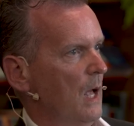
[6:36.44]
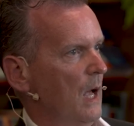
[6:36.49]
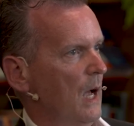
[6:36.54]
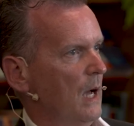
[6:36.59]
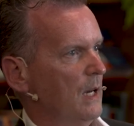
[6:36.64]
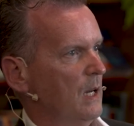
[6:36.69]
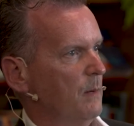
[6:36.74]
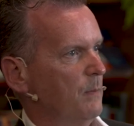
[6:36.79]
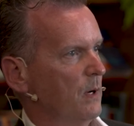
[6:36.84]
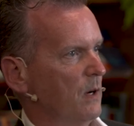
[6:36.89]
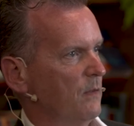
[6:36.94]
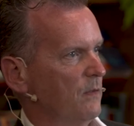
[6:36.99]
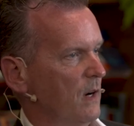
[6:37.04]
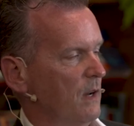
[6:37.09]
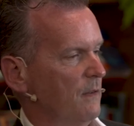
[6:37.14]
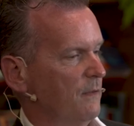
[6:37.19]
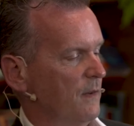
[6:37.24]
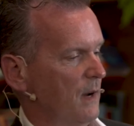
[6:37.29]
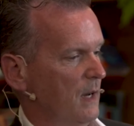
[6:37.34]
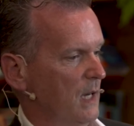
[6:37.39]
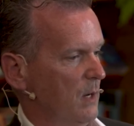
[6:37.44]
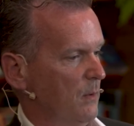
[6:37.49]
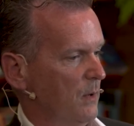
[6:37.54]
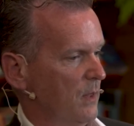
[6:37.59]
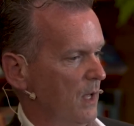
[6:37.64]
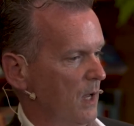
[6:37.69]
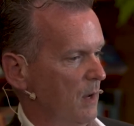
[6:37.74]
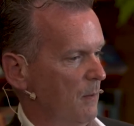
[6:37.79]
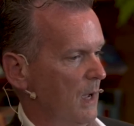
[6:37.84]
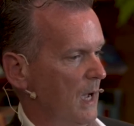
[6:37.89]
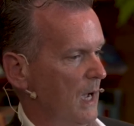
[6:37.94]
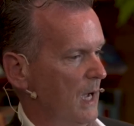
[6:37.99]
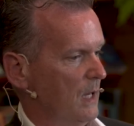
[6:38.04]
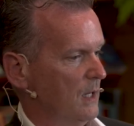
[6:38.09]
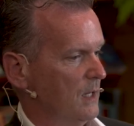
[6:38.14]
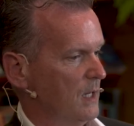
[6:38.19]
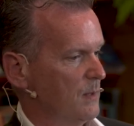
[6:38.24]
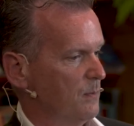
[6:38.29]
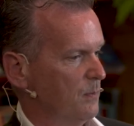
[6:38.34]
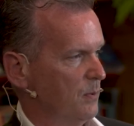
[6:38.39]
And he'd become very friendly with him
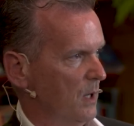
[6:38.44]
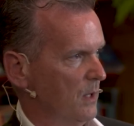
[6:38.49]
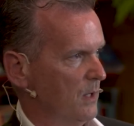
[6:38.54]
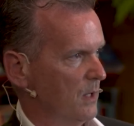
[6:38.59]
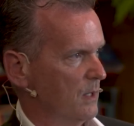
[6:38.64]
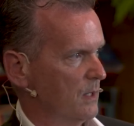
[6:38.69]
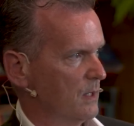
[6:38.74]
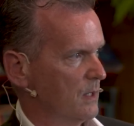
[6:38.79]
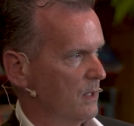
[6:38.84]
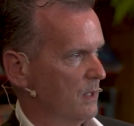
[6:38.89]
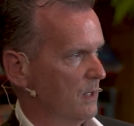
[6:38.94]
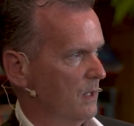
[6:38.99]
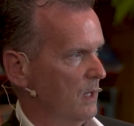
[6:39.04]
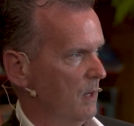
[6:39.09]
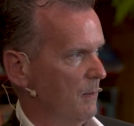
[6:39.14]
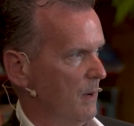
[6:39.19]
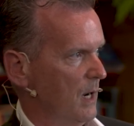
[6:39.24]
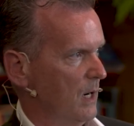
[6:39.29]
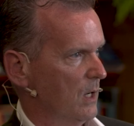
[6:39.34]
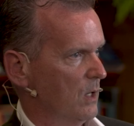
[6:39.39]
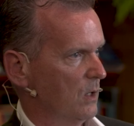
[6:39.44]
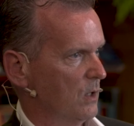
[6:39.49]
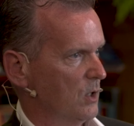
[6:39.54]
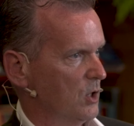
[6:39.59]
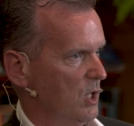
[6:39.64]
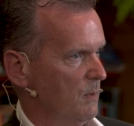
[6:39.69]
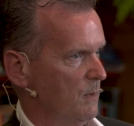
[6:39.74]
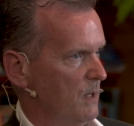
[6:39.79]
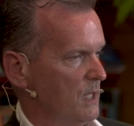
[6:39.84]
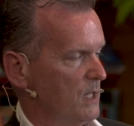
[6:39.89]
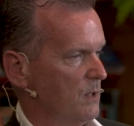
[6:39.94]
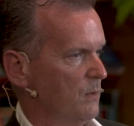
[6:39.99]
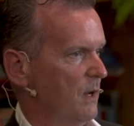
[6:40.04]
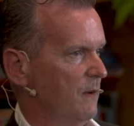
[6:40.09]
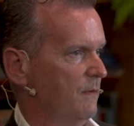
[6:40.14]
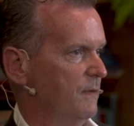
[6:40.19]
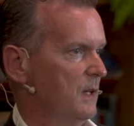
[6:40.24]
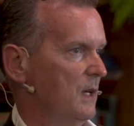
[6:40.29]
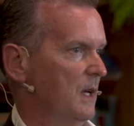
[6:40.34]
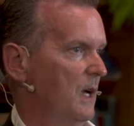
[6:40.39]
and his brothers, a man called Jimmy
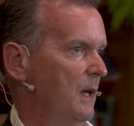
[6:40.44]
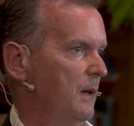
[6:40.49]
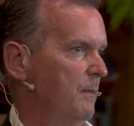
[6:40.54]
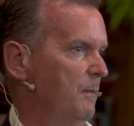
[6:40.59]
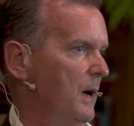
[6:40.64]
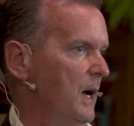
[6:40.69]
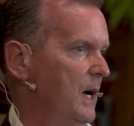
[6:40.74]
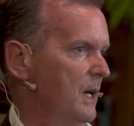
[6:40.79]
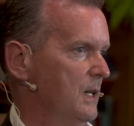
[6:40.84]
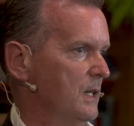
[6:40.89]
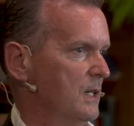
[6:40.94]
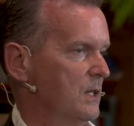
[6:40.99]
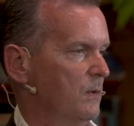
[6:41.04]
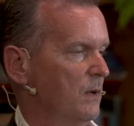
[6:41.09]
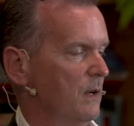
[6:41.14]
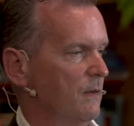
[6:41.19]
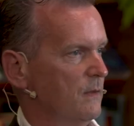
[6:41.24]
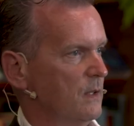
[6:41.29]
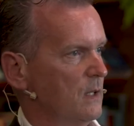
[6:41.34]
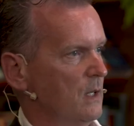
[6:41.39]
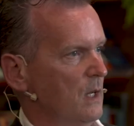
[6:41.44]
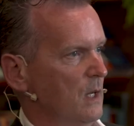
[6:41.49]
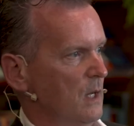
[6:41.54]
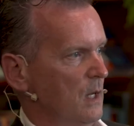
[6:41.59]
Swift and Paddy Swift.